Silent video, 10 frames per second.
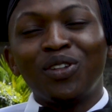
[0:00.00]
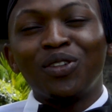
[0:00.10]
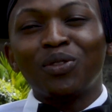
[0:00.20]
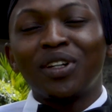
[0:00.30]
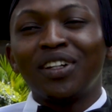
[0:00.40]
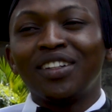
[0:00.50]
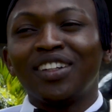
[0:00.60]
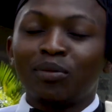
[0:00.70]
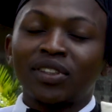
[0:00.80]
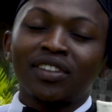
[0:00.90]
this one, it
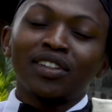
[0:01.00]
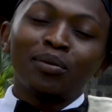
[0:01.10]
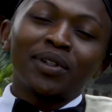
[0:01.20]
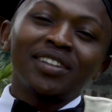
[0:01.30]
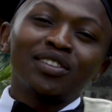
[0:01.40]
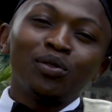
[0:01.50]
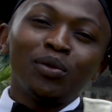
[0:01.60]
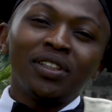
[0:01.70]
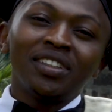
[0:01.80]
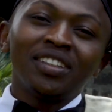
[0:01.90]
came as a surprise to
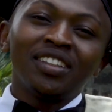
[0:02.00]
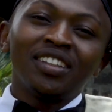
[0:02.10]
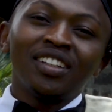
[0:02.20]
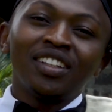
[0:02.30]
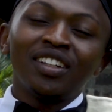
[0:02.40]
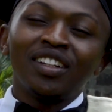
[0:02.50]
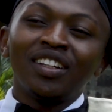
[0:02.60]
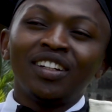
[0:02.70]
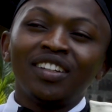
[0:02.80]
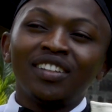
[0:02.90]
me.
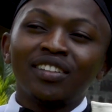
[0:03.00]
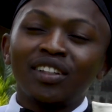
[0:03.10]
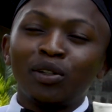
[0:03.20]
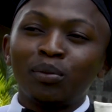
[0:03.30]
Yes,